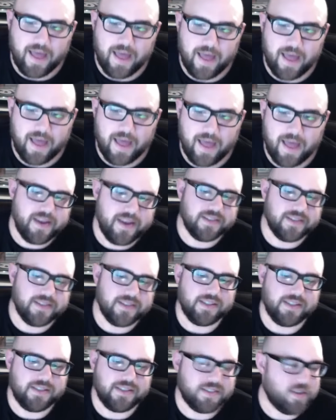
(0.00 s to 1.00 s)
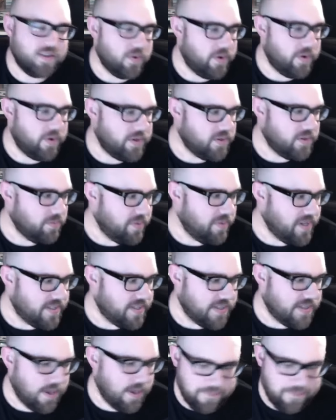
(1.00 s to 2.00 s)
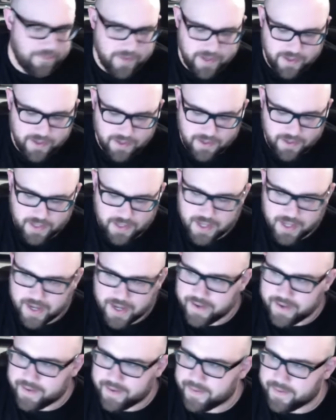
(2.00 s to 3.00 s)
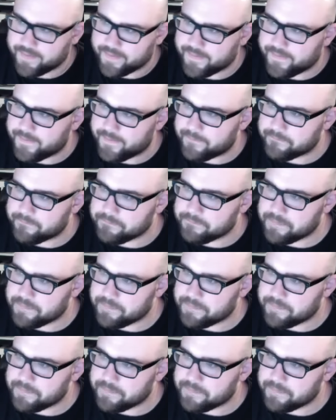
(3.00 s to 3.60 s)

think it's going to be something like an